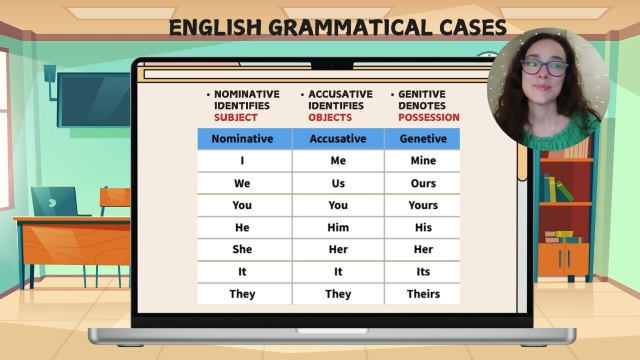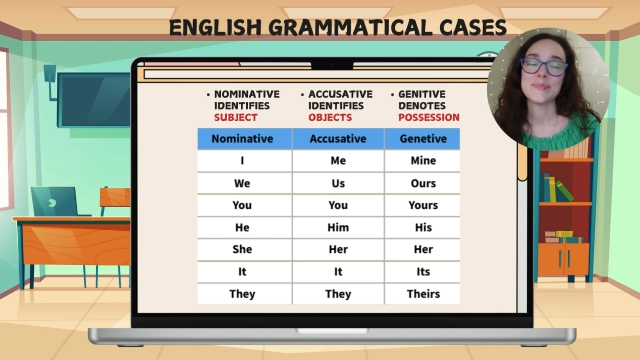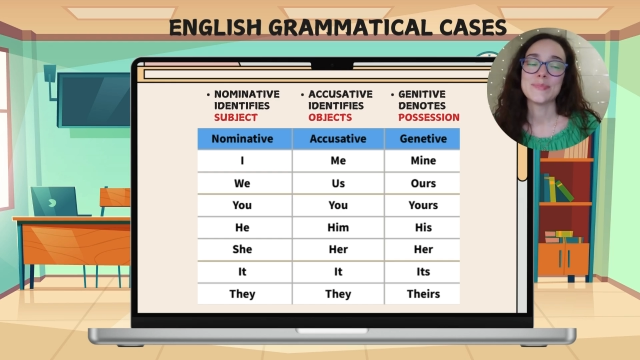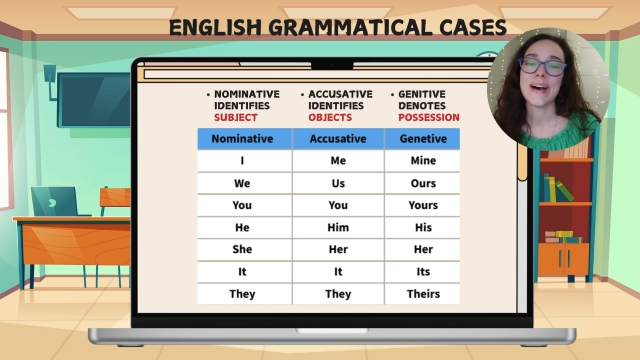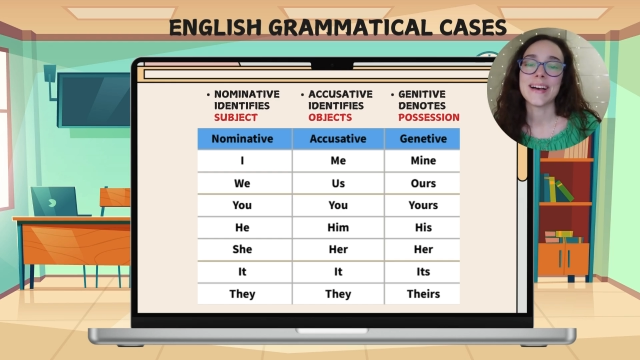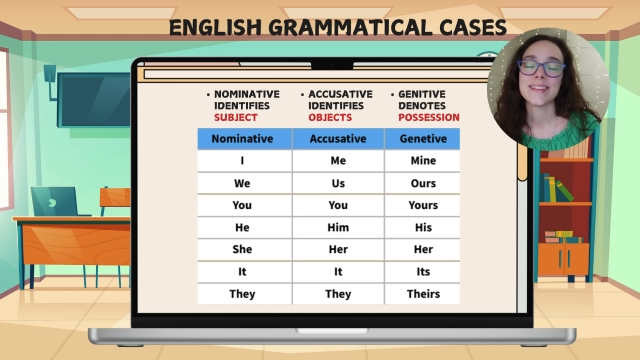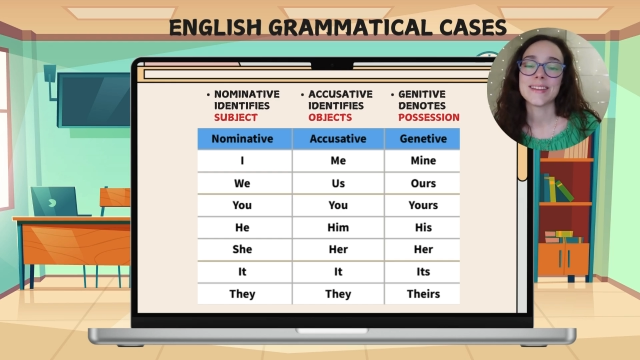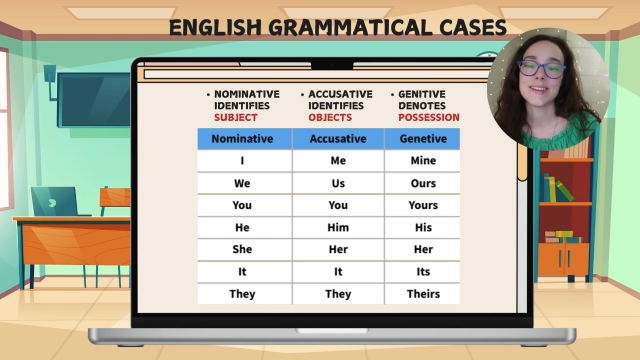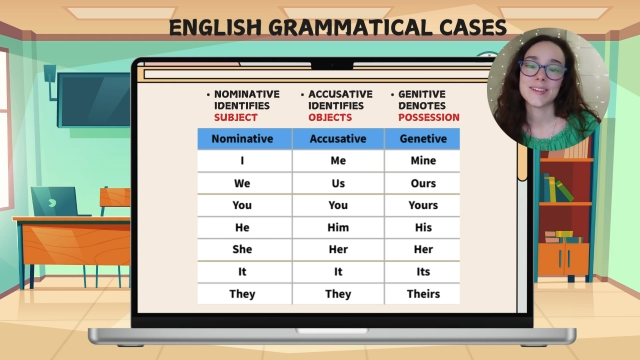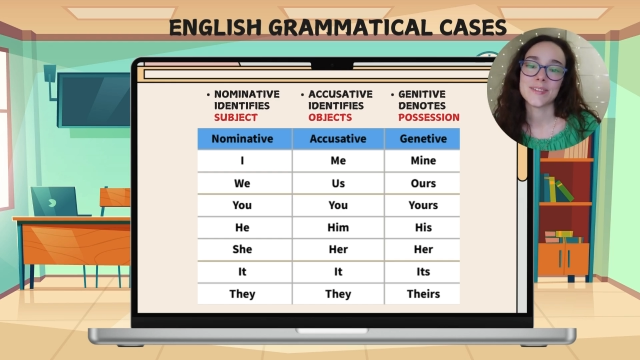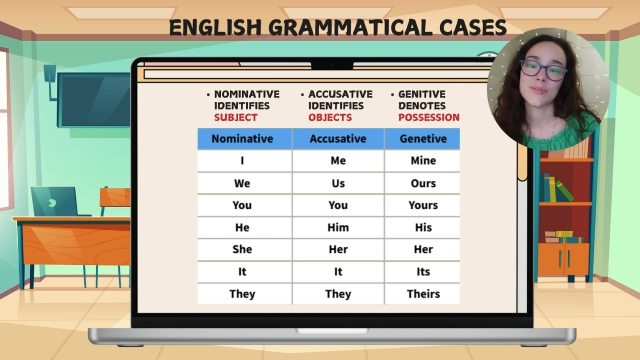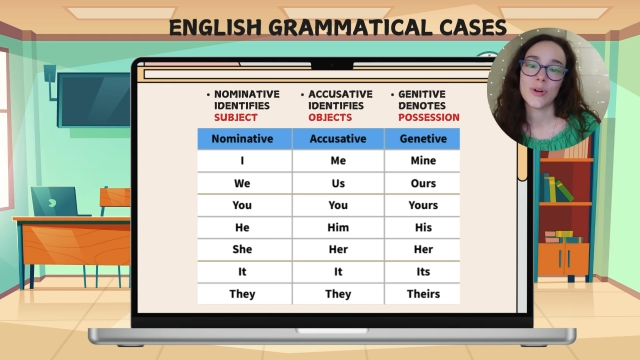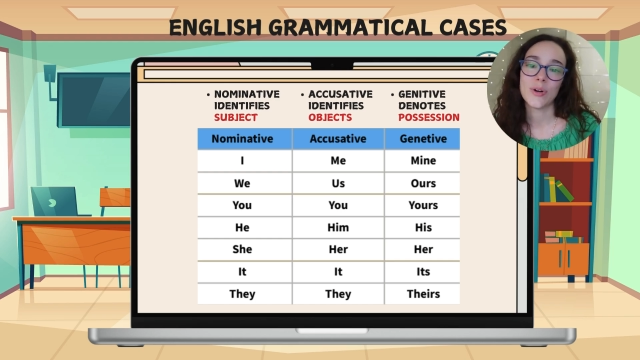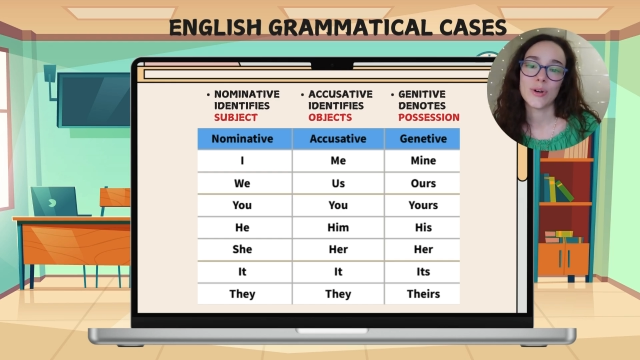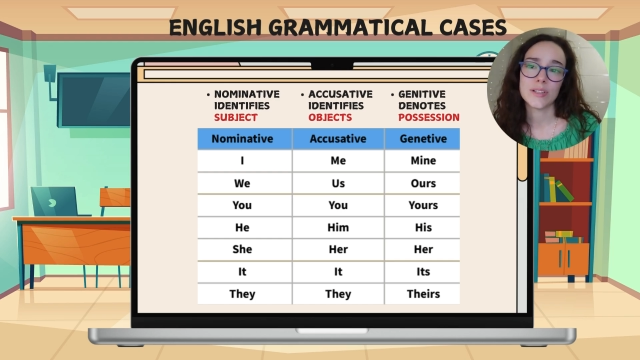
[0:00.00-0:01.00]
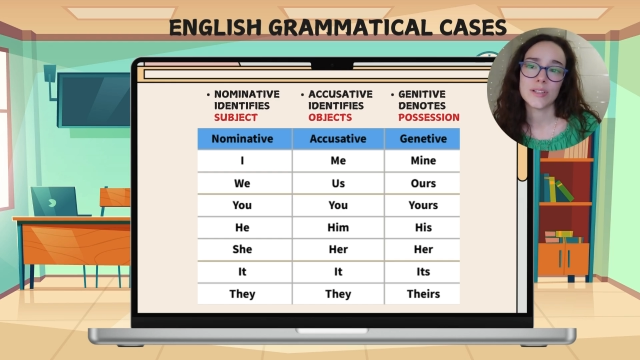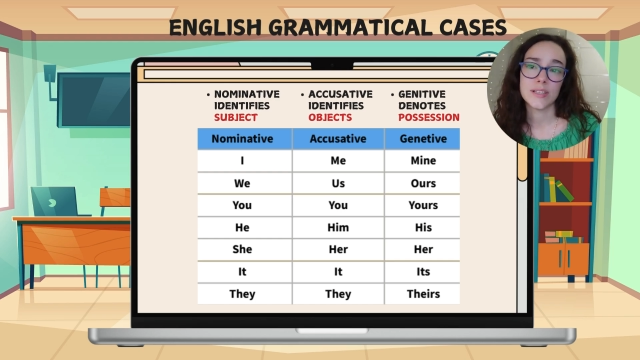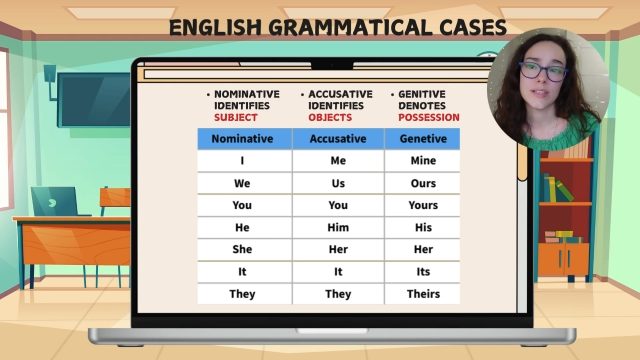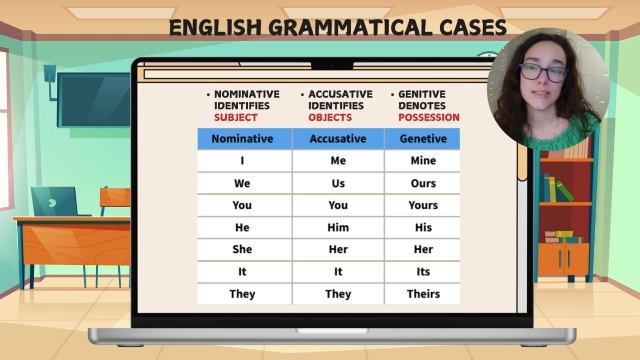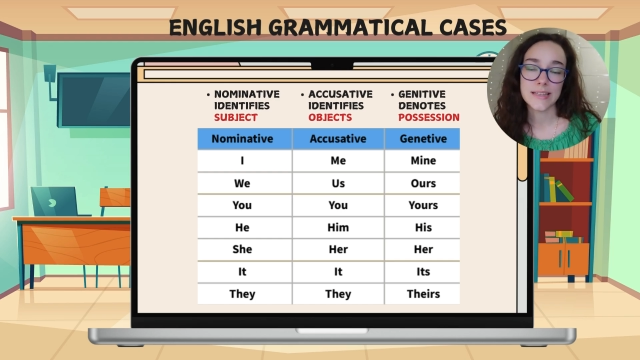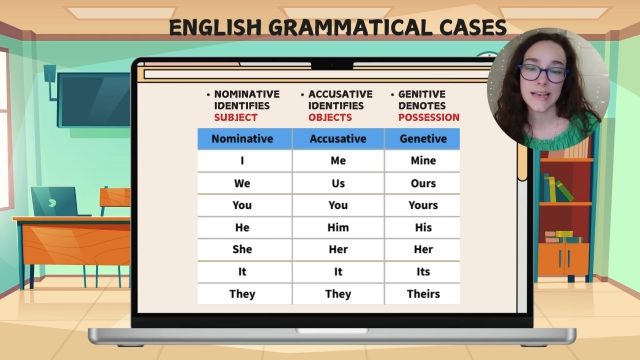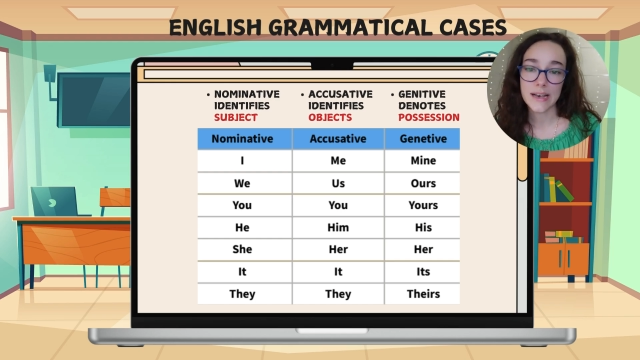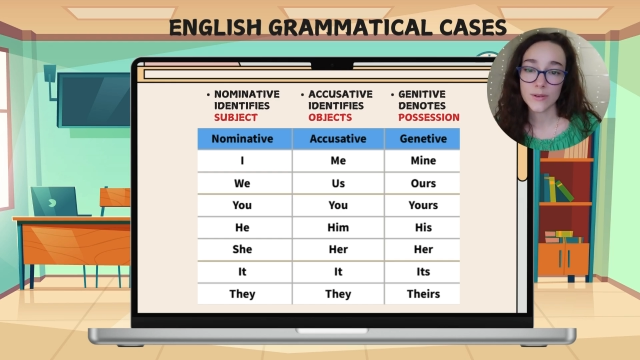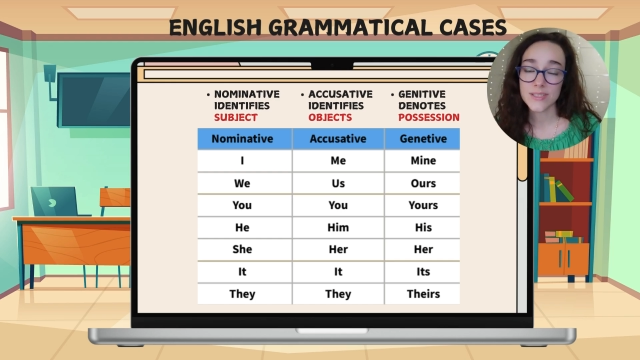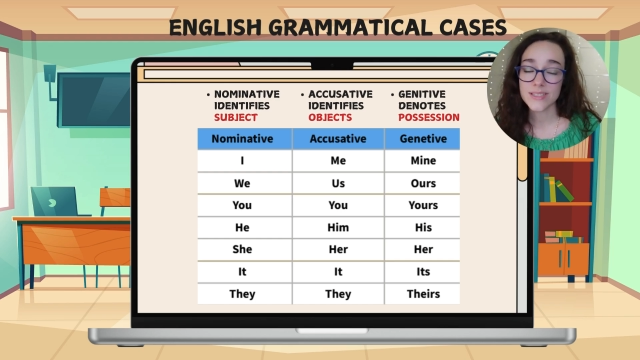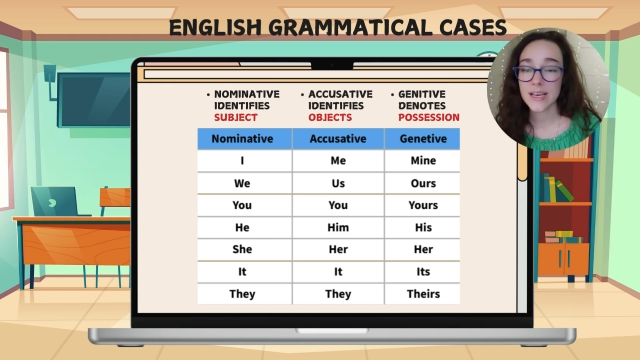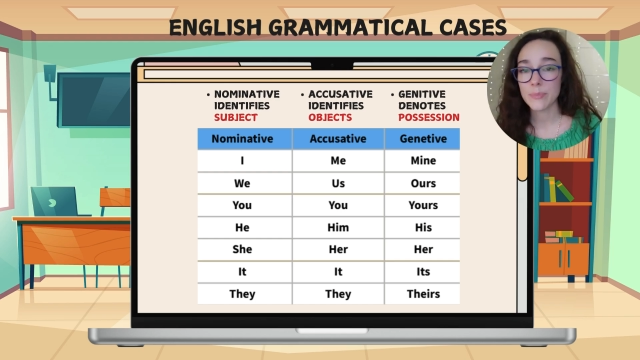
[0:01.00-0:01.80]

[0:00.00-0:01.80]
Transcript: but for the nouns,